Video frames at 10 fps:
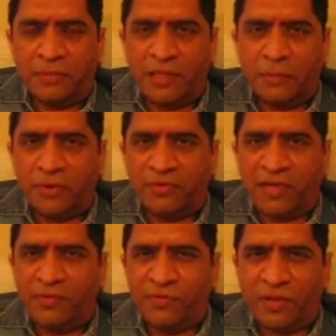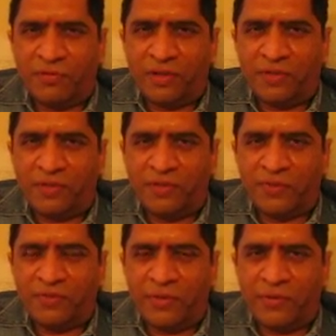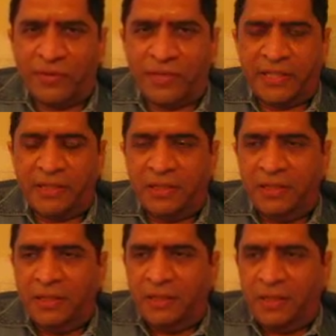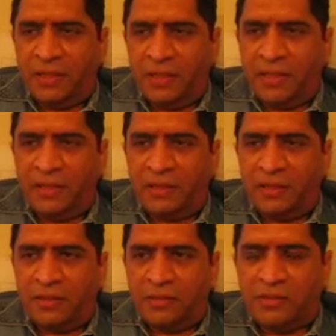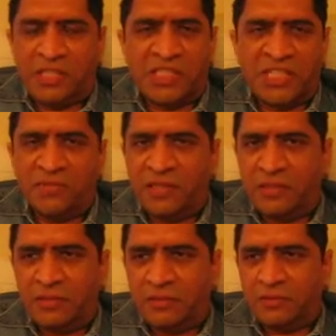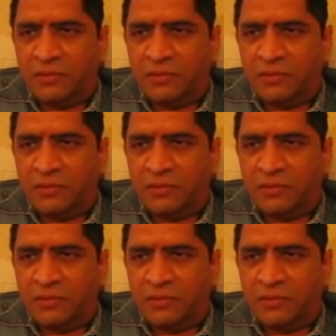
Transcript: By about 5:45, 5:50 we were there, and just as we entered,